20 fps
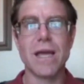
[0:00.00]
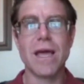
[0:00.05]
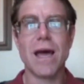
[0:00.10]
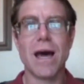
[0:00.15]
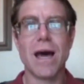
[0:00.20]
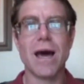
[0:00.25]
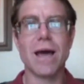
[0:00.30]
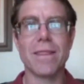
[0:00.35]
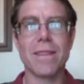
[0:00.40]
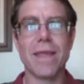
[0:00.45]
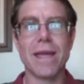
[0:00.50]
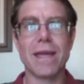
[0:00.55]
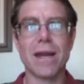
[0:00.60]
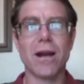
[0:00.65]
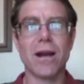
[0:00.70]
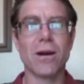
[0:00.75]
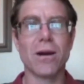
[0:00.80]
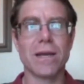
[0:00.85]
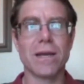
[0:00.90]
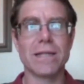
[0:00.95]
they can all
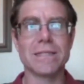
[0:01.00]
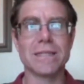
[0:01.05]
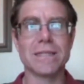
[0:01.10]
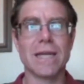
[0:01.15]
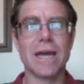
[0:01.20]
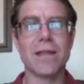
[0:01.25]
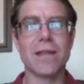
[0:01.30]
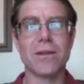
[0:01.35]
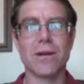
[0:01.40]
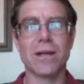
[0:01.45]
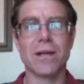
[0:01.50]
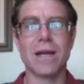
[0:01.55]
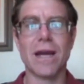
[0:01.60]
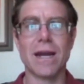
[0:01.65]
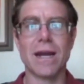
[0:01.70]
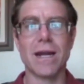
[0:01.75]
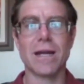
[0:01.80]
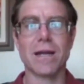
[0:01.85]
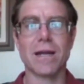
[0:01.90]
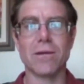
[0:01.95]
get together and kind
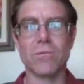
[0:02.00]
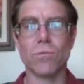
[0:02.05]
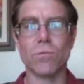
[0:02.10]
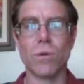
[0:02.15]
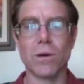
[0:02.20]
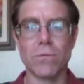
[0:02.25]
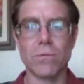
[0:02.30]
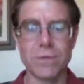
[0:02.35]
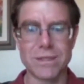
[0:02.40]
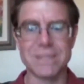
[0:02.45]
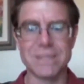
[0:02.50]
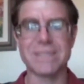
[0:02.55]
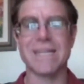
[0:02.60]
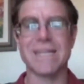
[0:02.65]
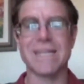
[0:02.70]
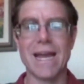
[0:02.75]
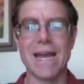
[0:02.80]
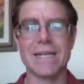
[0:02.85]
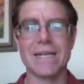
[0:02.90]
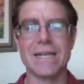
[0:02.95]
of work with the
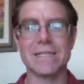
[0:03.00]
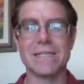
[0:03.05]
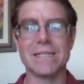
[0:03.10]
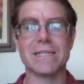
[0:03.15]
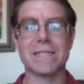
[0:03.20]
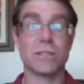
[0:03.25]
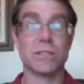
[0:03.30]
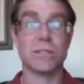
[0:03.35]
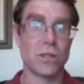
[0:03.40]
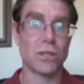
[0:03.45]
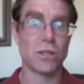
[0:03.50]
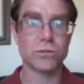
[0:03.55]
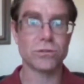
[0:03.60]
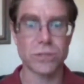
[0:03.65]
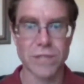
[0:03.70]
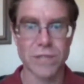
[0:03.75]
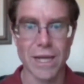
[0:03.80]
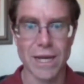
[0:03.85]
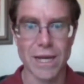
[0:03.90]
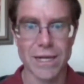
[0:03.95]
scientists and the social
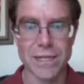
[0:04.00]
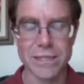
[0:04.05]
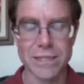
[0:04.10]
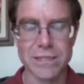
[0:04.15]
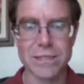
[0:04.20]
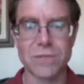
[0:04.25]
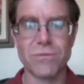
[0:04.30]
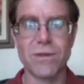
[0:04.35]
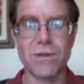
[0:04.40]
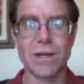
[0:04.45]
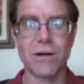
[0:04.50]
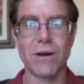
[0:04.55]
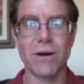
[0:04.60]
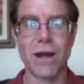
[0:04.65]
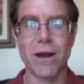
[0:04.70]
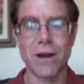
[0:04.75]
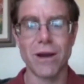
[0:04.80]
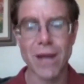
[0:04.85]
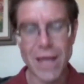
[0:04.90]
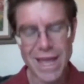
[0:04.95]
scientists to figure out
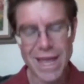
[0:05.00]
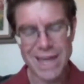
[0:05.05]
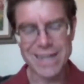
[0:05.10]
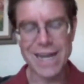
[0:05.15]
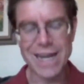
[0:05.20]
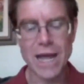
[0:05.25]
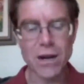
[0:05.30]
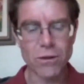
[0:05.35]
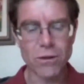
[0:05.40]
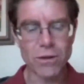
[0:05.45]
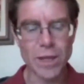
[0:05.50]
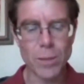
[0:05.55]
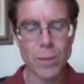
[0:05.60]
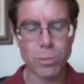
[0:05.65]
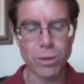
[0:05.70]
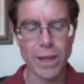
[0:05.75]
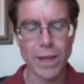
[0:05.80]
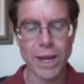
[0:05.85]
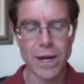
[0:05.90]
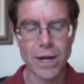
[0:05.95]
not only a
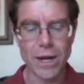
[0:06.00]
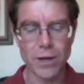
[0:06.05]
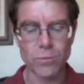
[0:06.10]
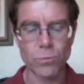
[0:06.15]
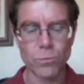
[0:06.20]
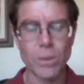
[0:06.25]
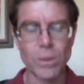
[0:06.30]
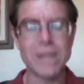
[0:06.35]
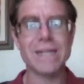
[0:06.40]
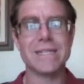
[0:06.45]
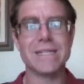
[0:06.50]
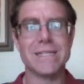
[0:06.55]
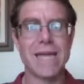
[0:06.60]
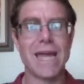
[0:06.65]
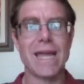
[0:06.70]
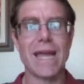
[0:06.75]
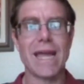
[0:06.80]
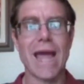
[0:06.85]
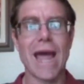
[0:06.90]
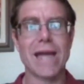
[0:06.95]
plan on when to take
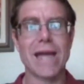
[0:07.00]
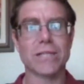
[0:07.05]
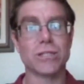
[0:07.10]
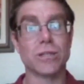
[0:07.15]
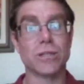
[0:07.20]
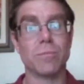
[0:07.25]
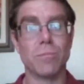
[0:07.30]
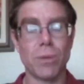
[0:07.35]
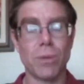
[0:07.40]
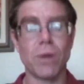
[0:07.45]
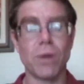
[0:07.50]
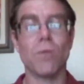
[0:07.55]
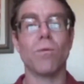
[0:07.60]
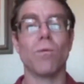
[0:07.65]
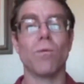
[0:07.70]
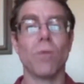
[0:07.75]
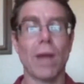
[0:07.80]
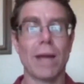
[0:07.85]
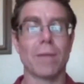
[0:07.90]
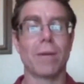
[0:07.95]
action, but
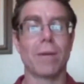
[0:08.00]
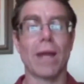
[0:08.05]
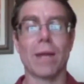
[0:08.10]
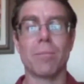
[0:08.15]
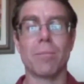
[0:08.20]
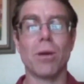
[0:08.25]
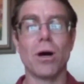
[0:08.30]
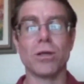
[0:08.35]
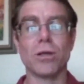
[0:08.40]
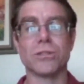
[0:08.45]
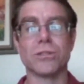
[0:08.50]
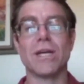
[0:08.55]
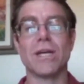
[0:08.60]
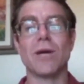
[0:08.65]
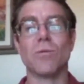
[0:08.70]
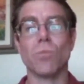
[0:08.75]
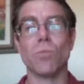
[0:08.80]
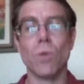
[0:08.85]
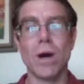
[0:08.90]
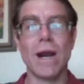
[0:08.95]
like Paul said,
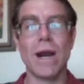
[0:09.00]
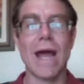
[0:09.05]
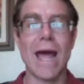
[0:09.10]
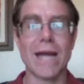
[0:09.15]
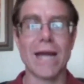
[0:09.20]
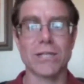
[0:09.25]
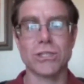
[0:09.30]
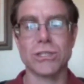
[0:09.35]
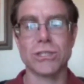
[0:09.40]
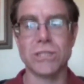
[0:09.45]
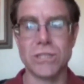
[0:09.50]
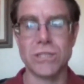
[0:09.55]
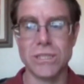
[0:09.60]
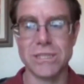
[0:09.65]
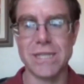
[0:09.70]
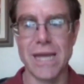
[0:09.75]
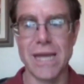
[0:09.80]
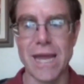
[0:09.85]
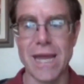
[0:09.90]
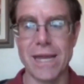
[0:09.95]
what action to
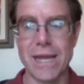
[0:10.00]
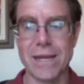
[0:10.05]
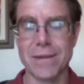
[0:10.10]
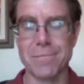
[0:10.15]
take.